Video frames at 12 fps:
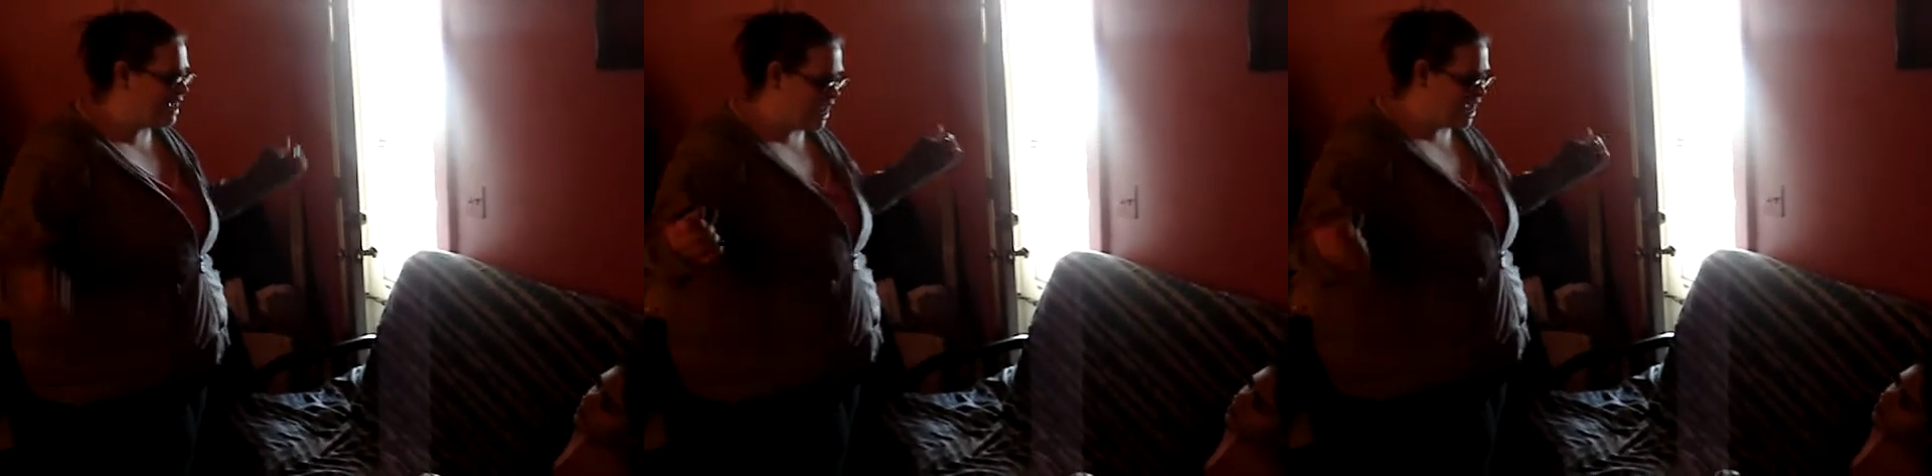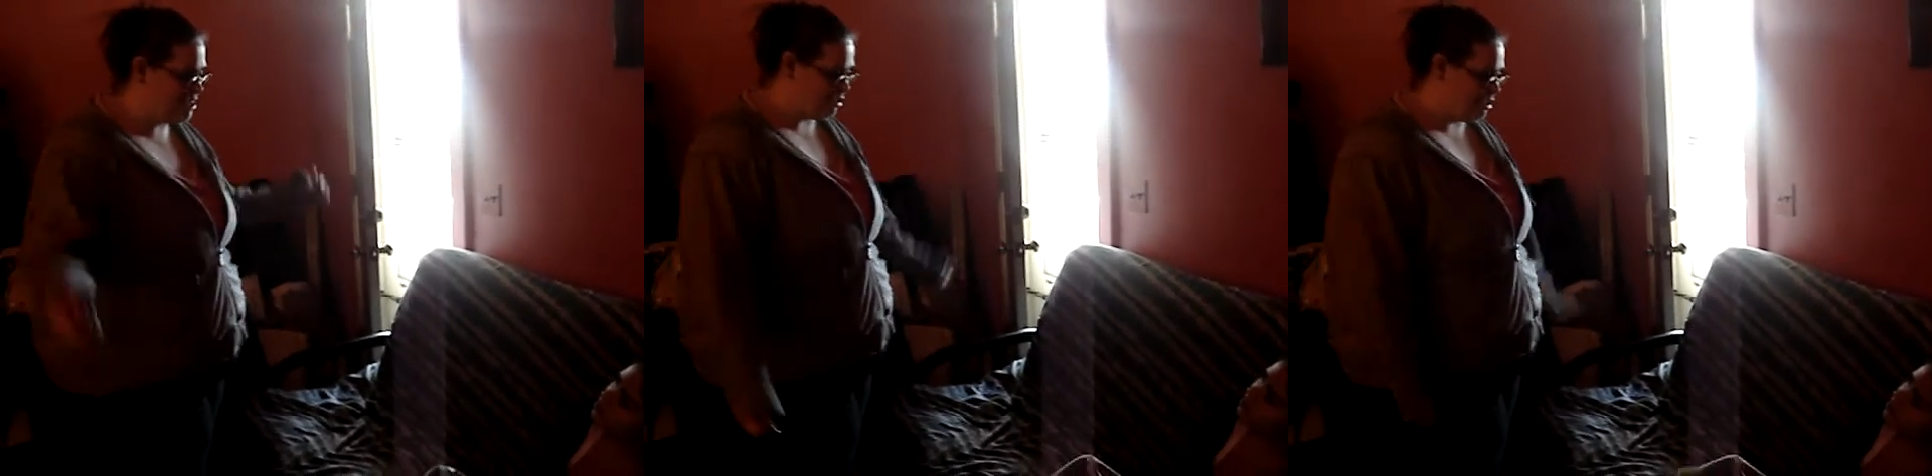
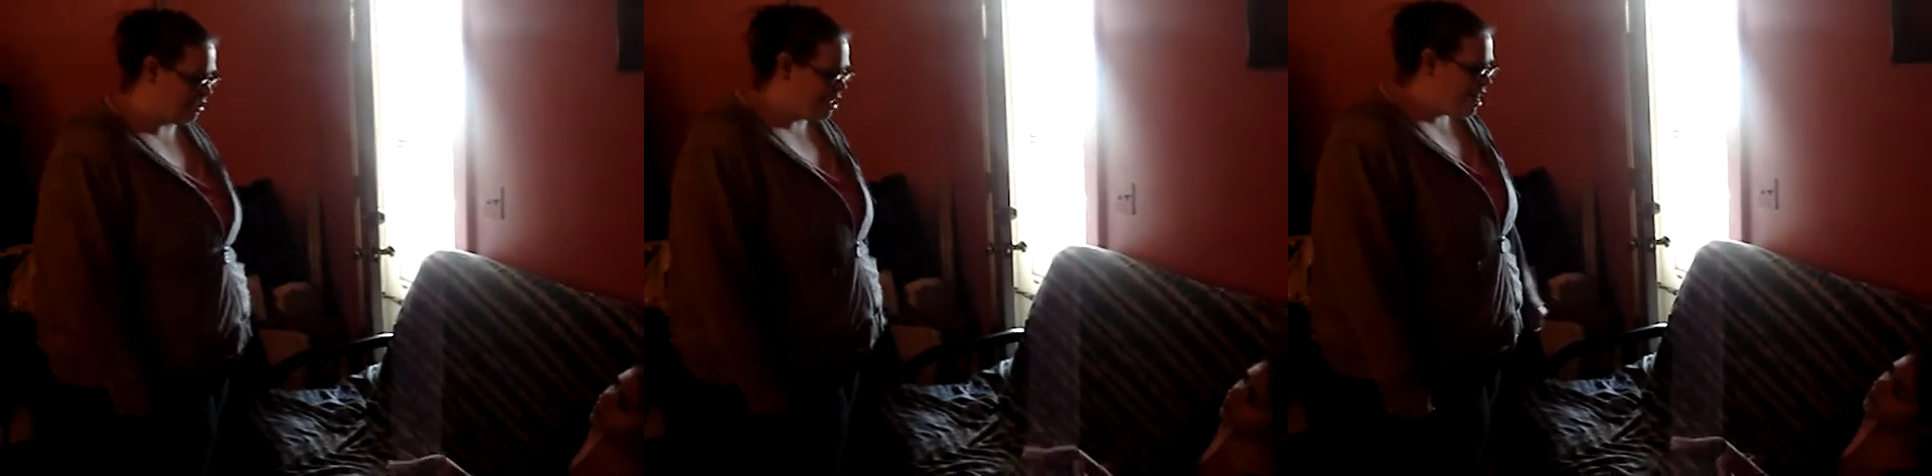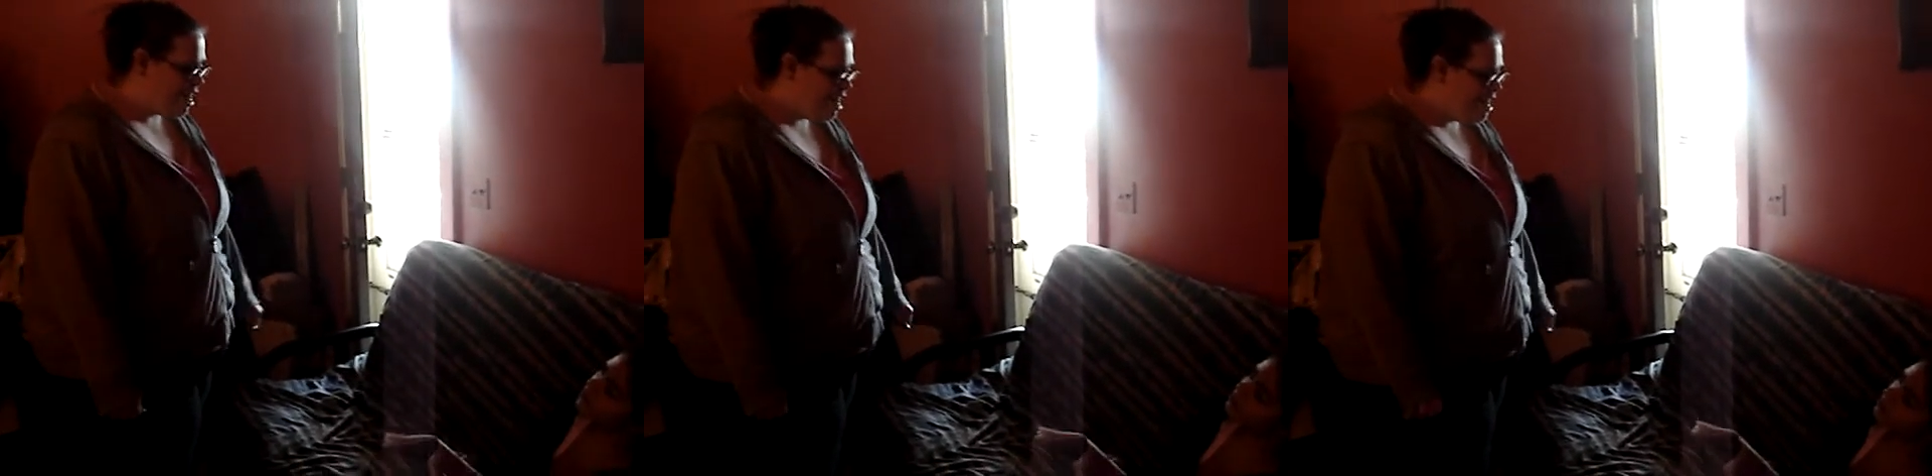canceled
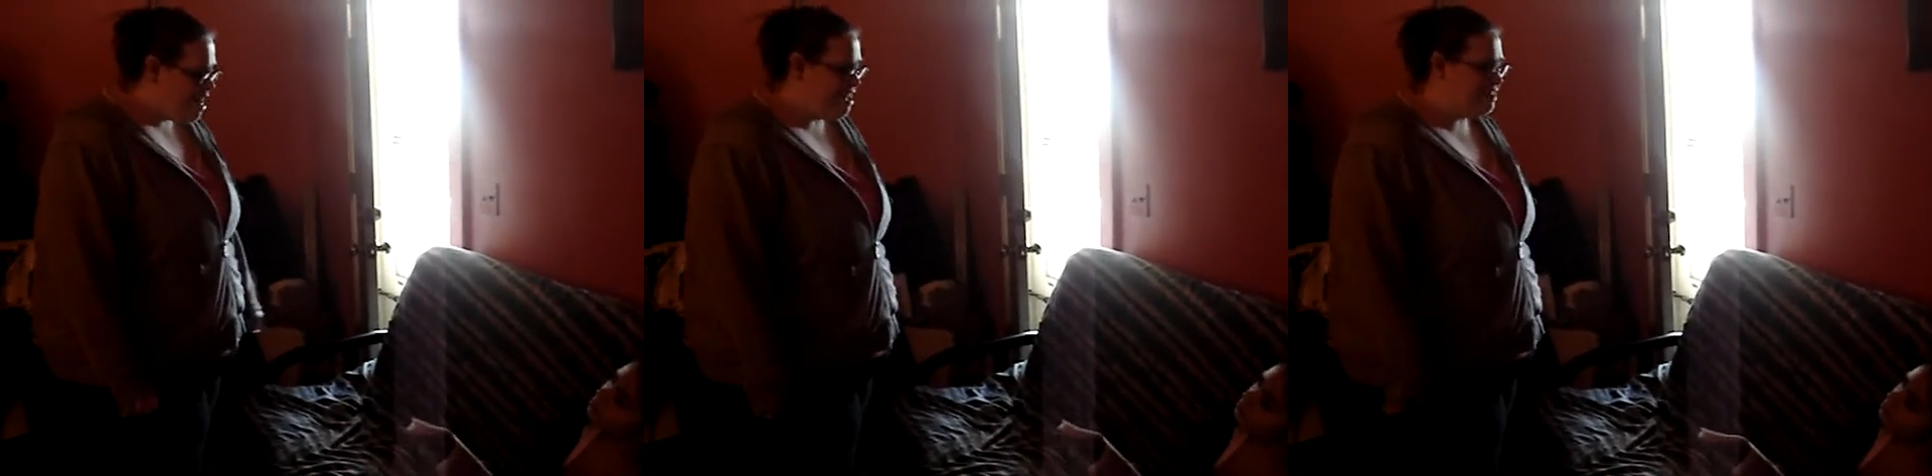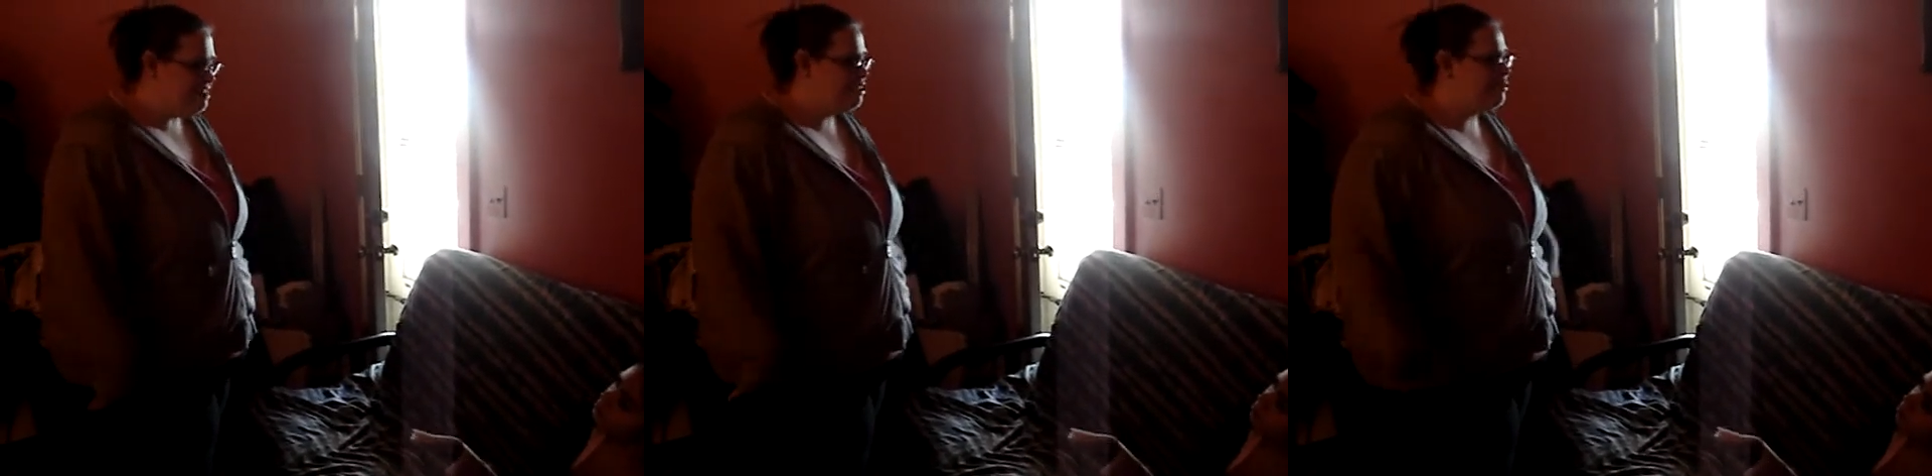
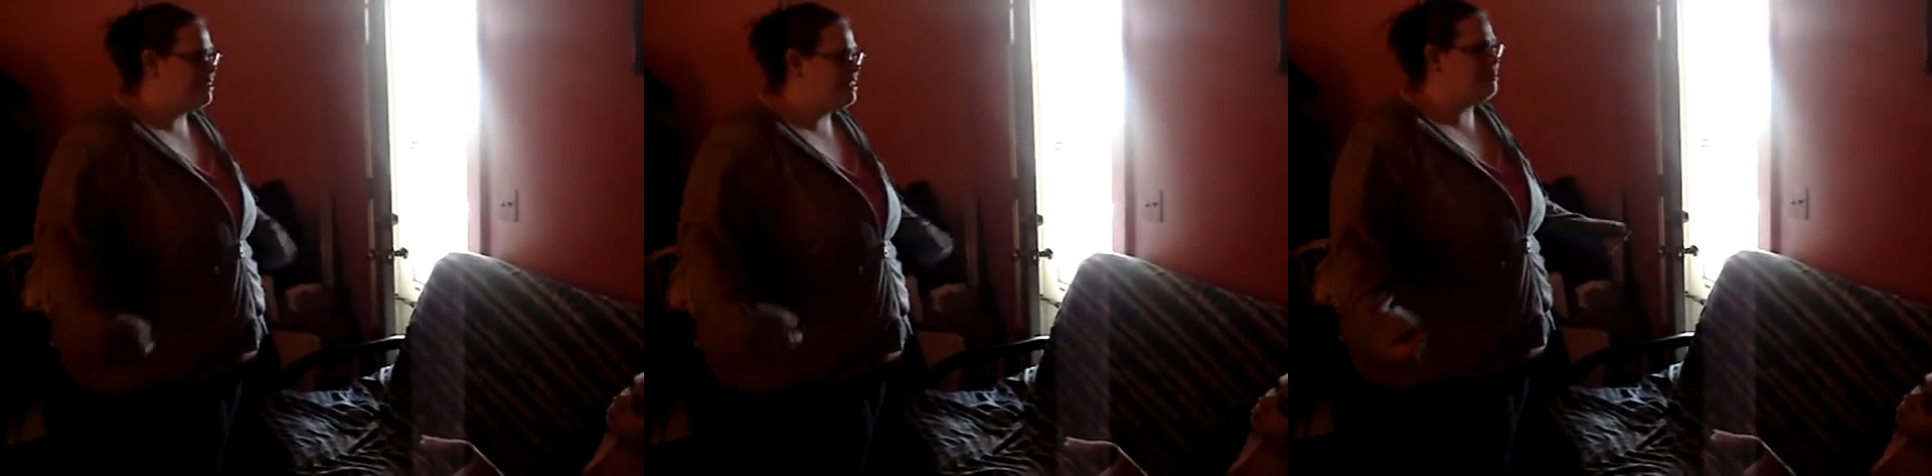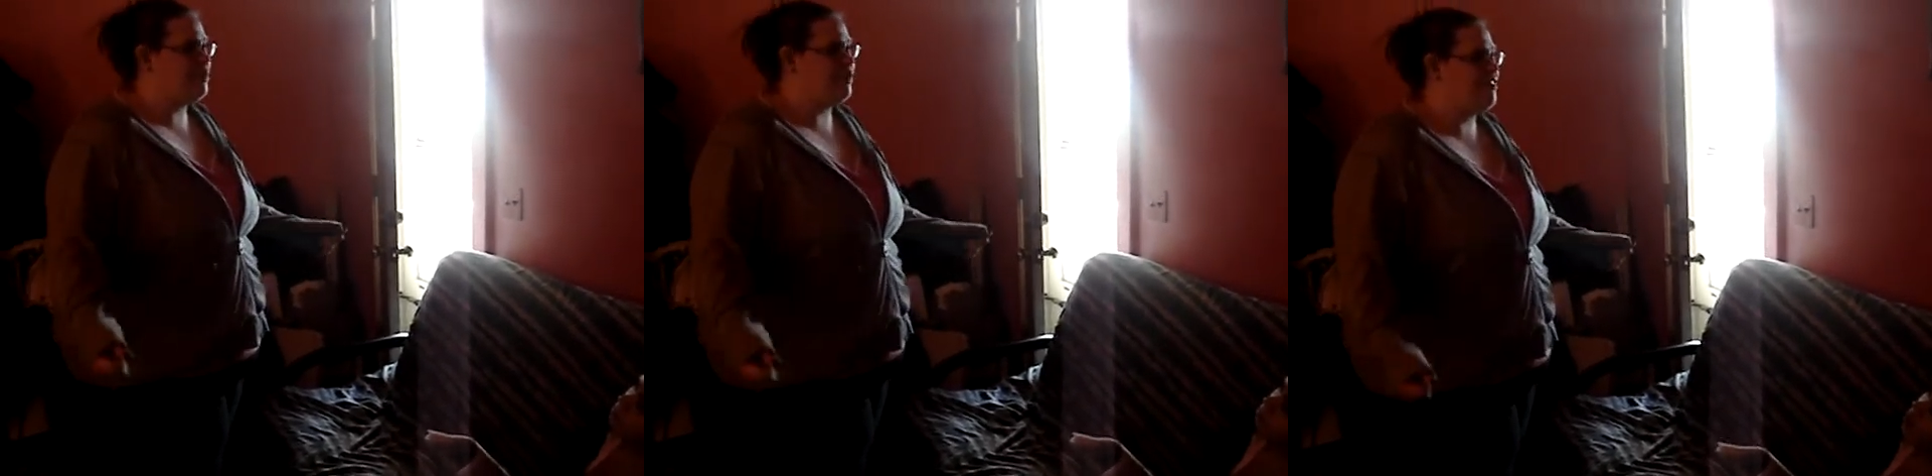and it so
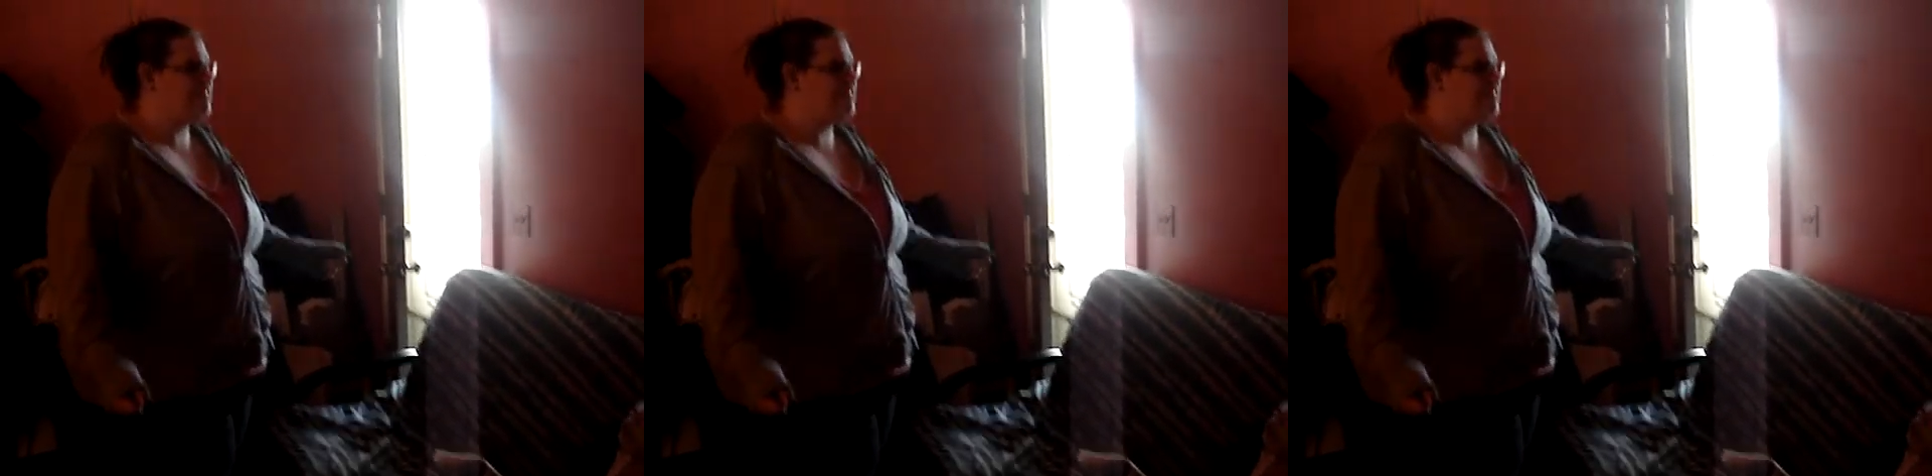pissed me off.